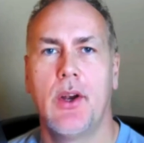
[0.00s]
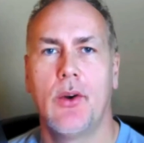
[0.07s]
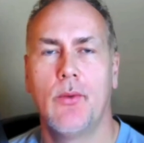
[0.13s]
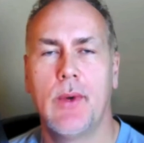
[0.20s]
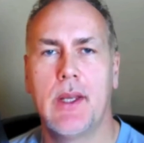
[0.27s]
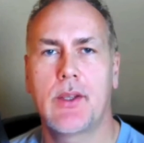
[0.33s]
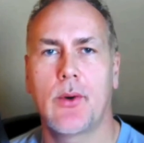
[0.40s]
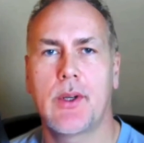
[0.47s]

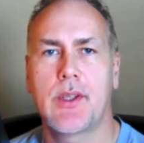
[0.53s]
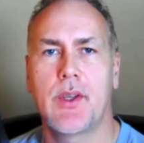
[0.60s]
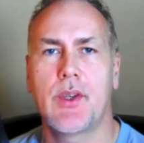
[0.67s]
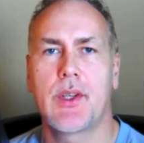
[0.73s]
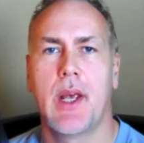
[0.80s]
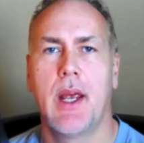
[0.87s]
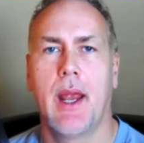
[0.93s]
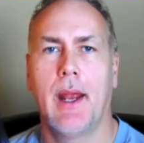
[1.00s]

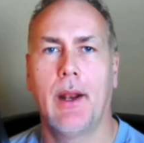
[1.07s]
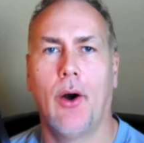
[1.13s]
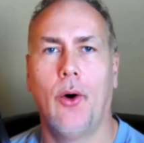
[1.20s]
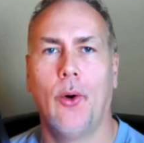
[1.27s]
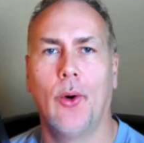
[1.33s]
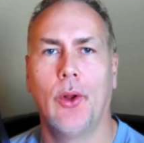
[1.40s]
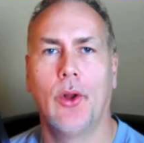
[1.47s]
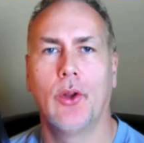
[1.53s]
resources, and a
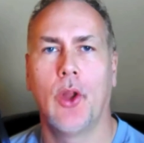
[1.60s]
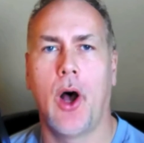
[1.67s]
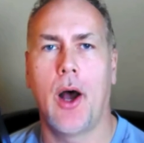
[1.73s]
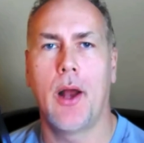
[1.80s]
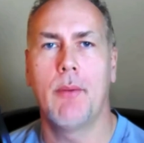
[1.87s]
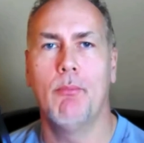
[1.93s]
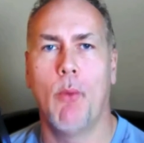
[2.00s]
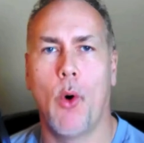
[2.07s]
whole
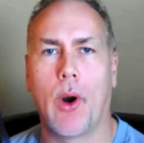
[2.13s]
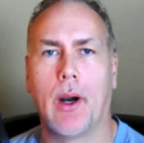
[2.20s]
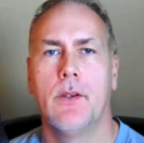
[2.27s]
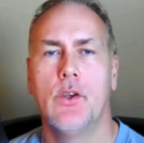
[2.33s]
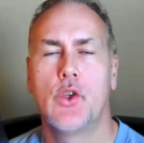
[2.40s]
lot more.